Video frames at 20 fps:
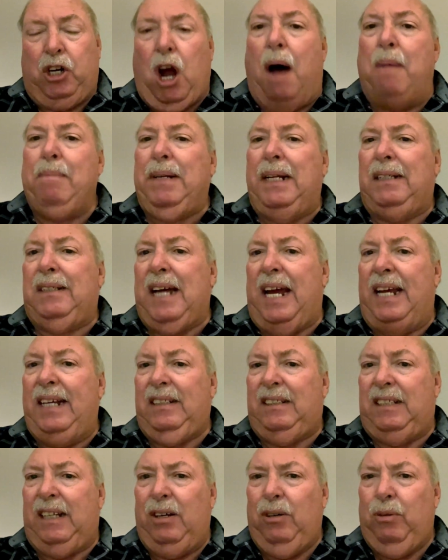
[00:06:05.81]

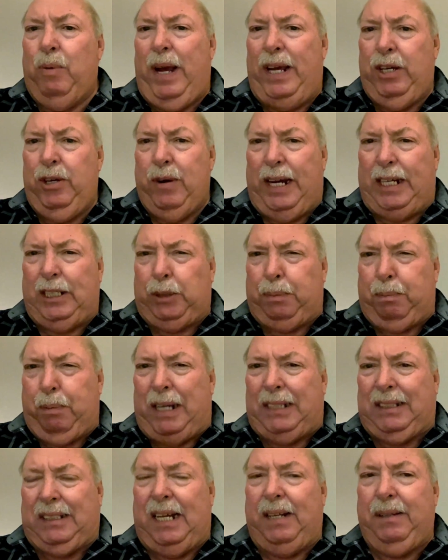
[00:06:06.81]
commentating where you're
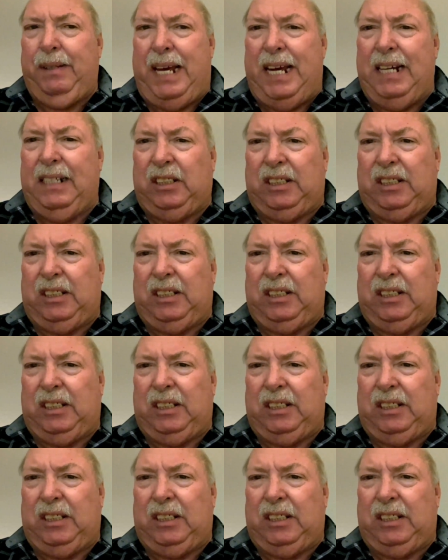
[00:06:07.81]
expressing the